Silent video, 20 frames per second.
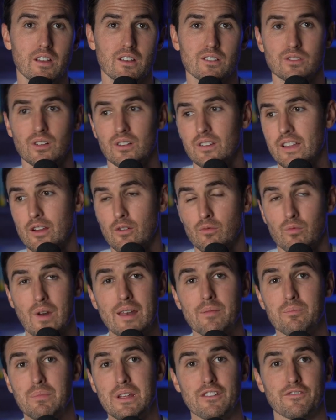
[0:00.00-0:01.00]
So, like
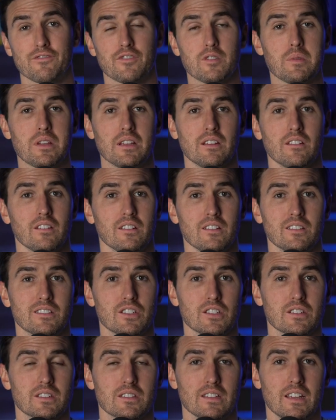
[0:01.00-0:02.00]
red meat for me, it's
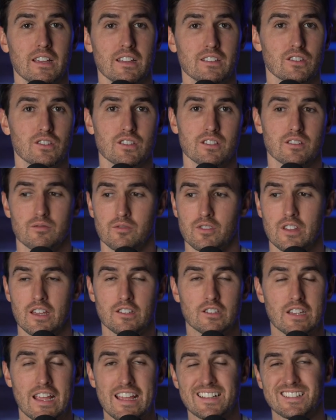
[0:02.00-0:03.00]
just, it's just,
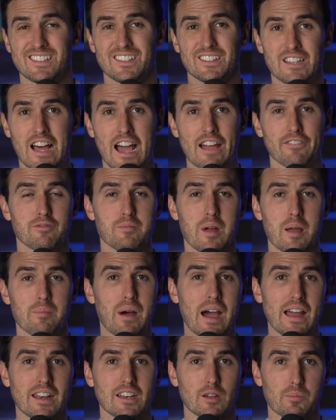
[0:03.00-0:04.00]
it takes a lot for my
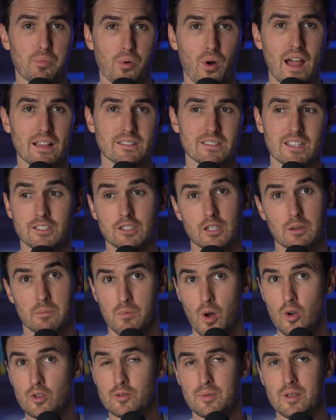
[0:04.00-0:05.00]
body to process and
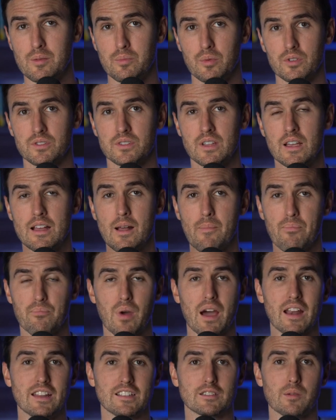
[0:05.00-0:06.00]
most people's
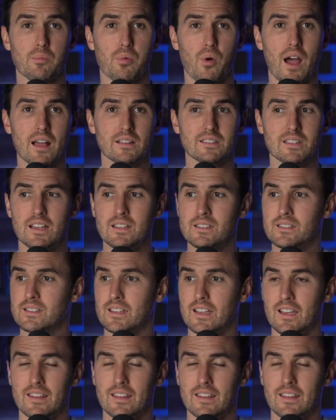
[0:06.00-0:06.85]
bodies to process.